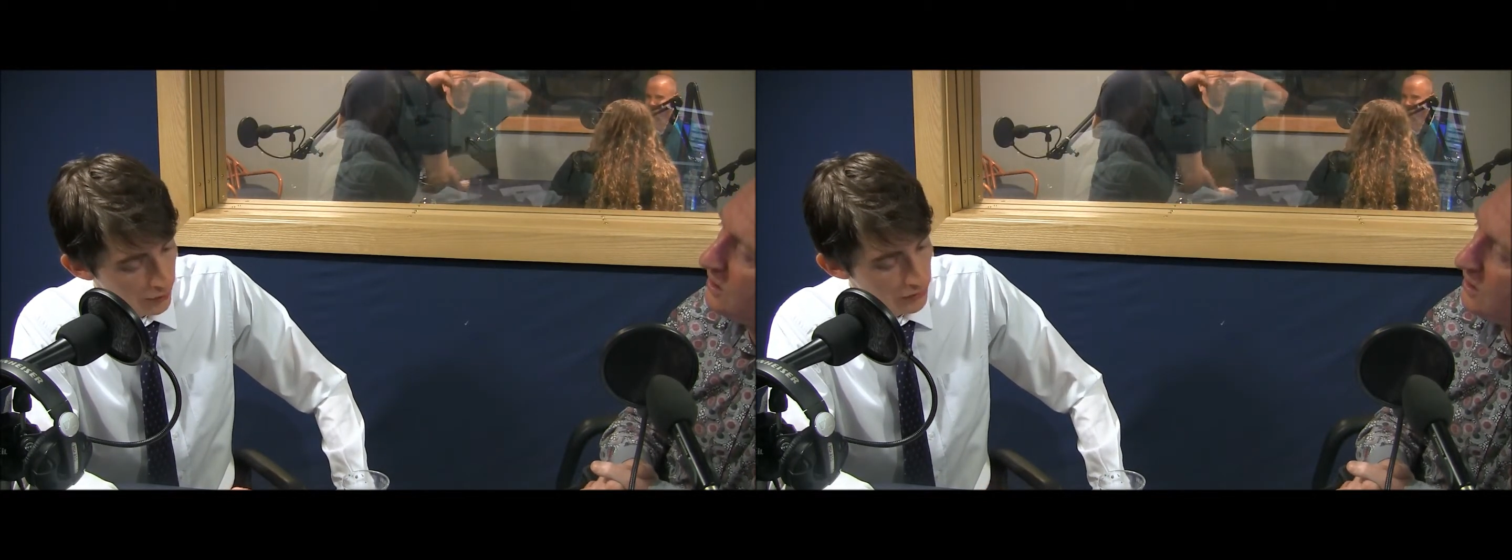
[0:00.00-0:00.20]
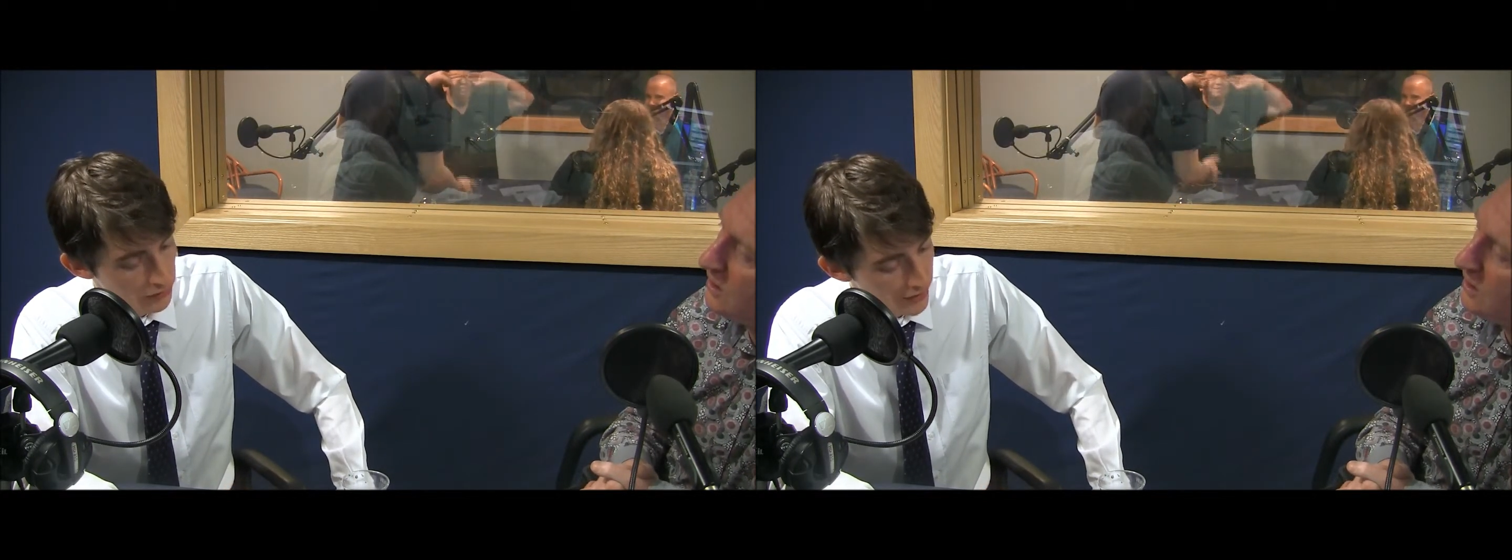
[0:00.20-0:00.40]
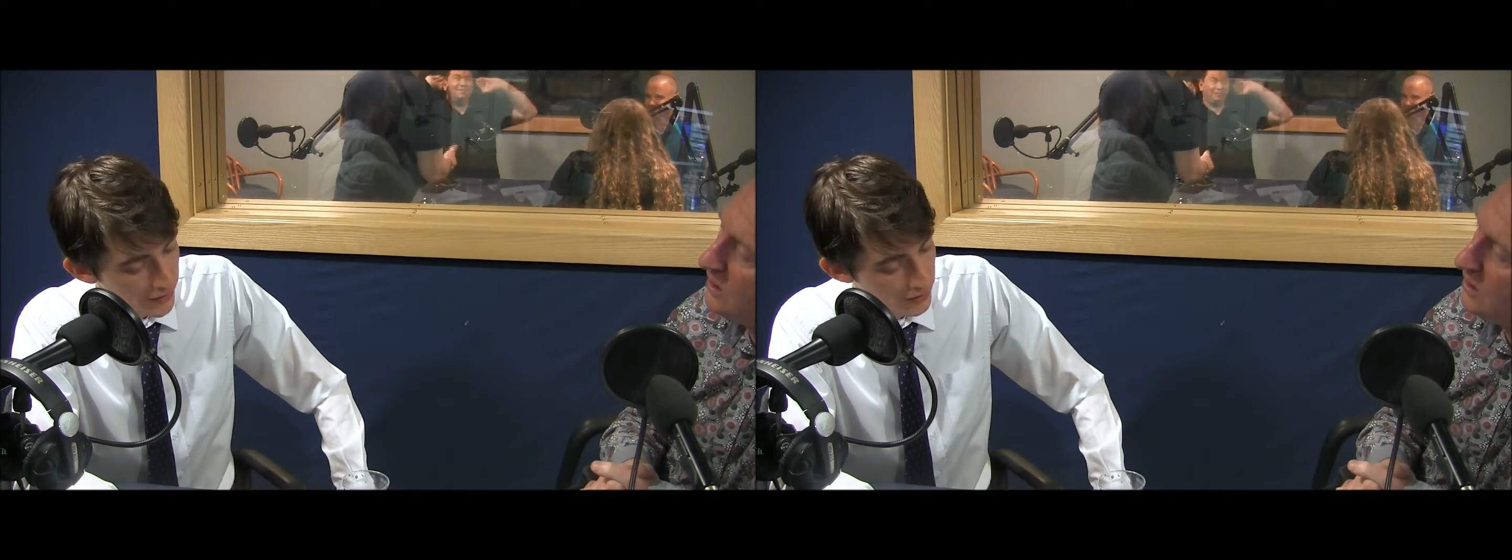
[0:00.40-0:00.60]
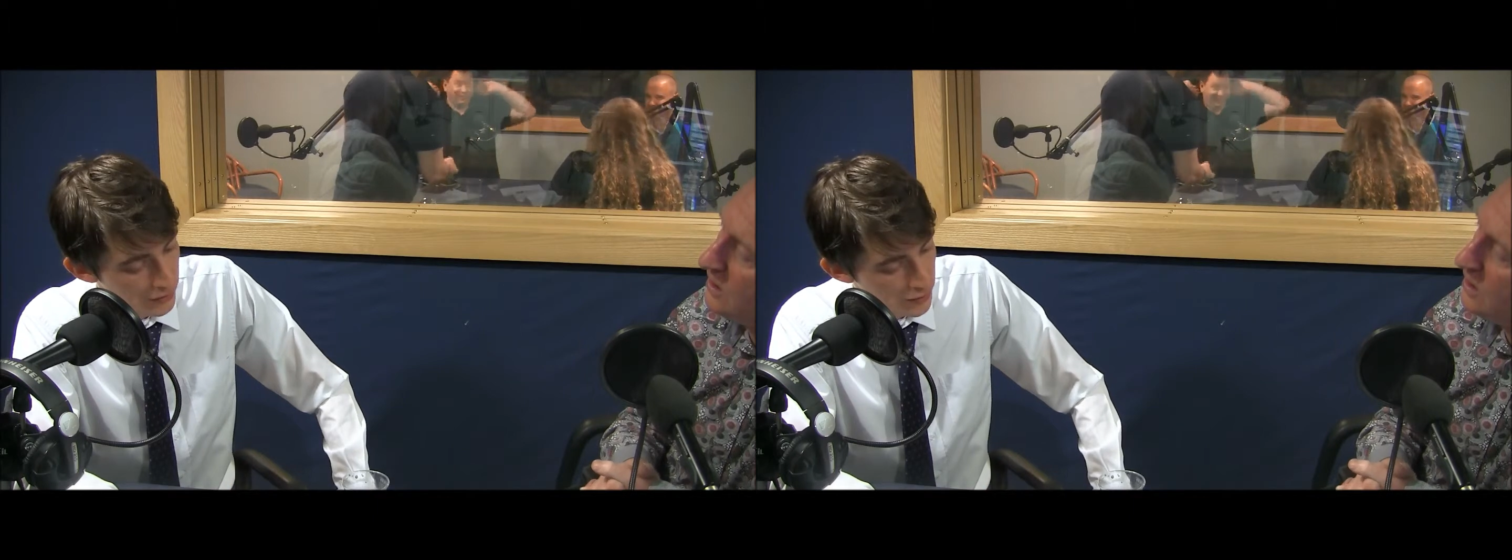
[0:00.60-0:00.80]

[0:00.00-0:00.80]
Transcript: number of very